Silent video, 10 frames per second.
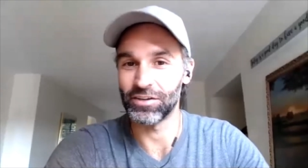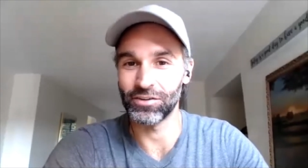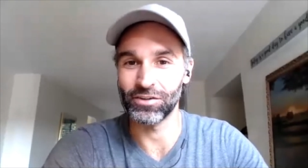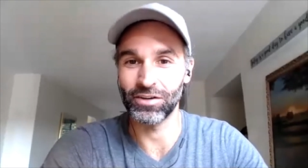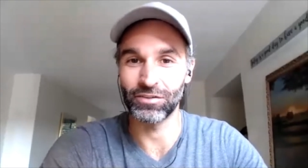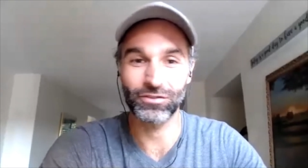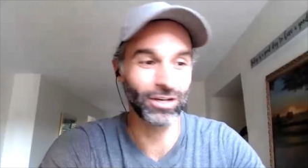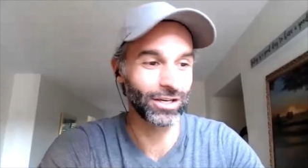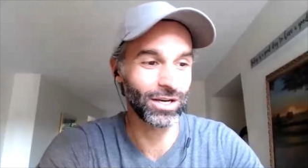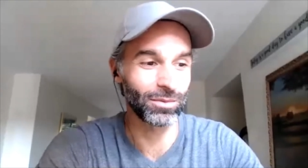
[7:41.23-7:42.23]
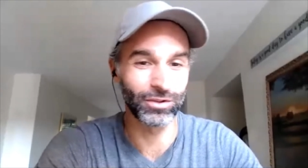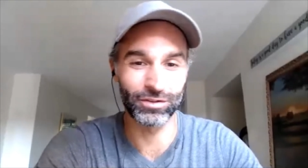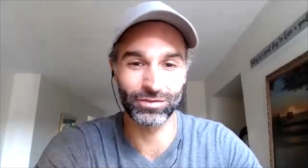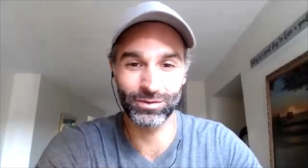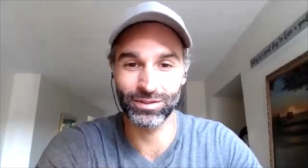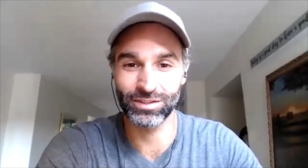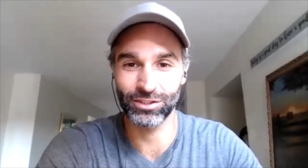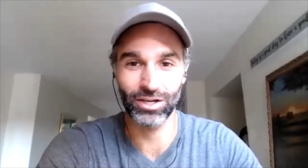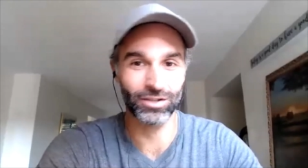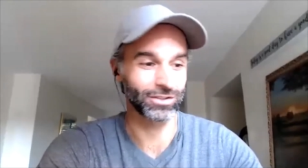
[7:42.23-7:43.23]
I've tried a couple of different ones, and
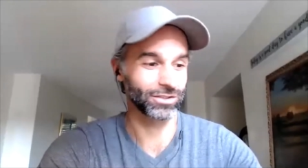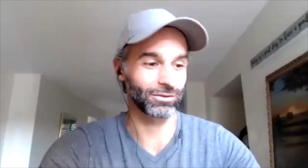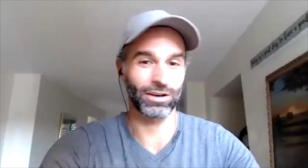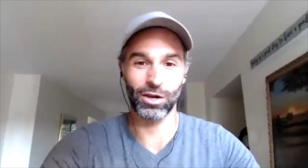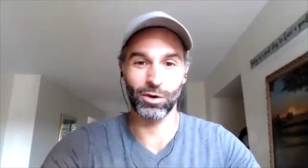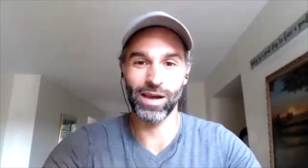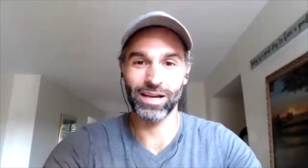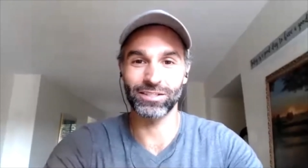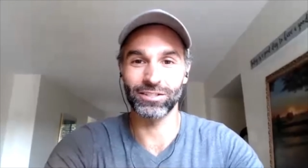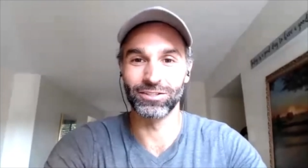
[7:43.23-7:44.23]
chocolate's the one I go back to.